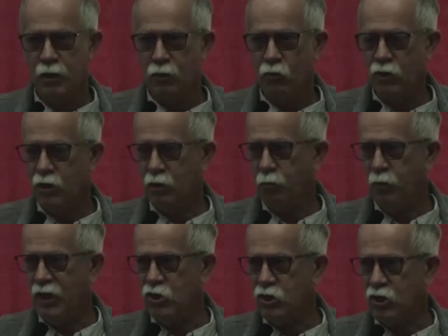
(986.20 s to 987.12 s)
We did a
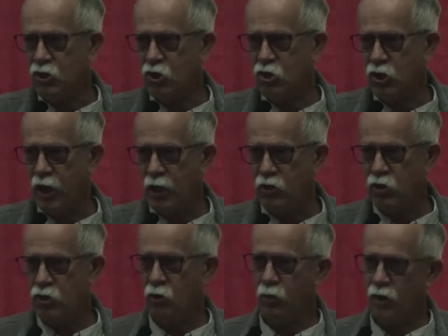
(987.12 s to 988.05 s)
peace exchange.
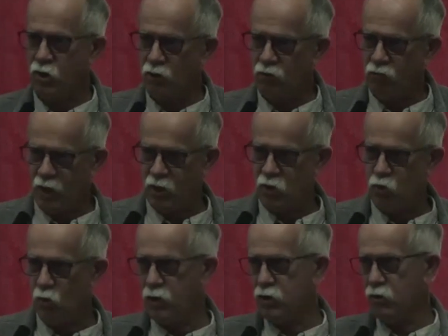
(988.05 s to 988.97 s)
So a bunch of us
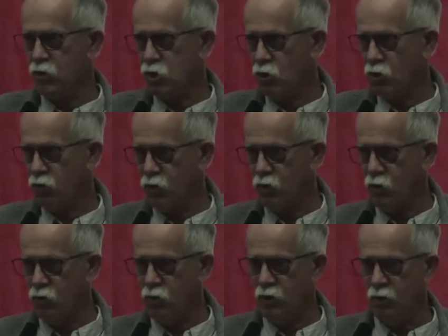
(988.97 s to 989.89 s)
went to the Soviet
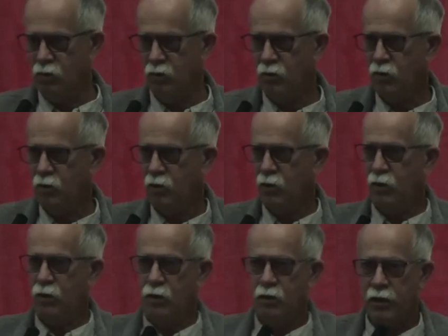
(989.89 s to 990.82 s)
Union
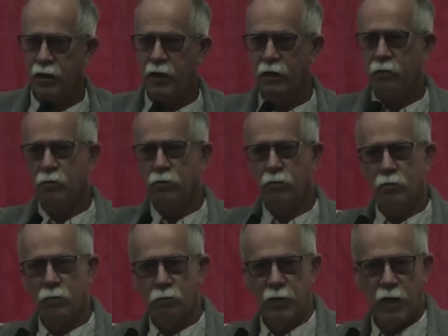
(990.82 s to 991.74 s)
and
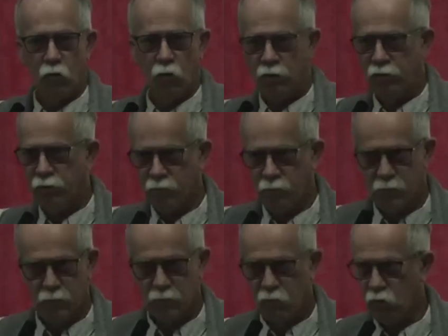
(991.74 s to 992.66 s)
met with
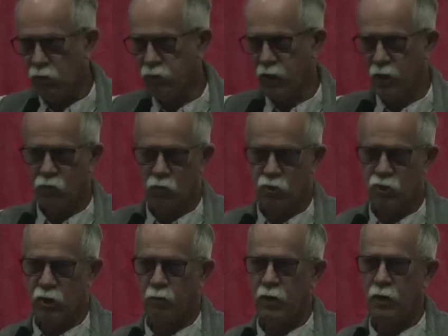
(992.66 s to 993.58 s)
really
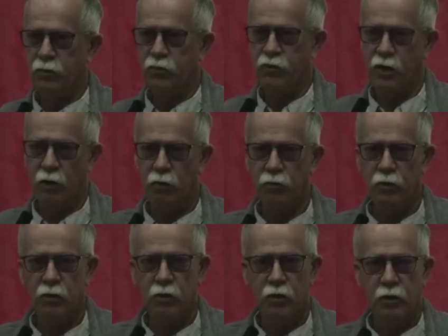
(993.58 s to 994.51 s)
interesting people there.
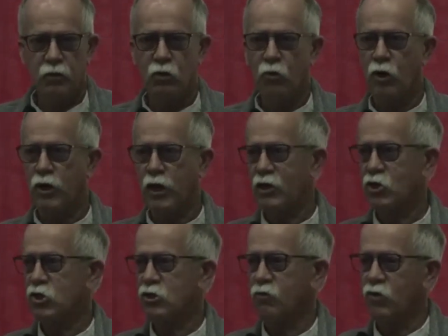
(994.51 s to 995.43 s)
We were
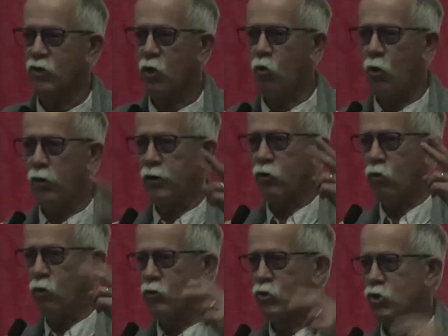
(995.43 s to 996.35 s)
guests of the quote
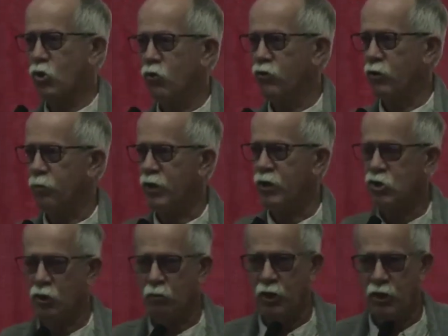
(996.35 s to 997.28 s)
unquote Soviet Peace
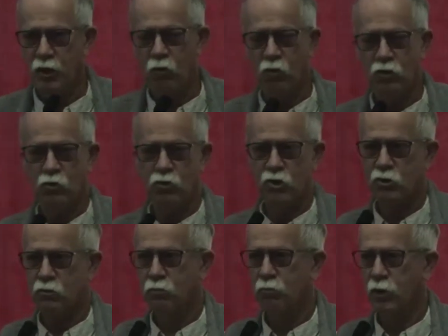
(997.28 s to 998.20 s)
Committee, which
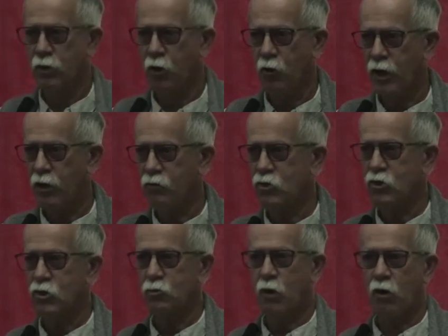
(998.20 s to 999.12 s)
was baloney. It's
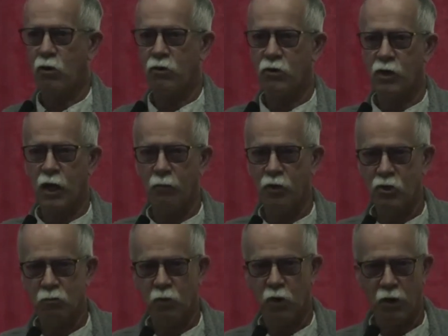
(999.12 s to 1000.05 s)
just part of the
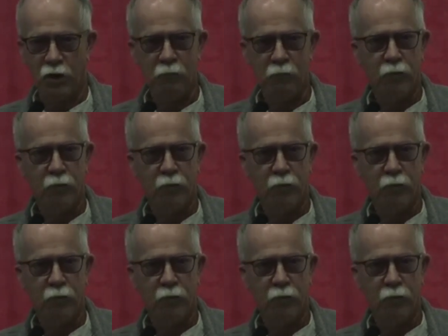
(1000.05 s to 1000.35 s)
Communist Party,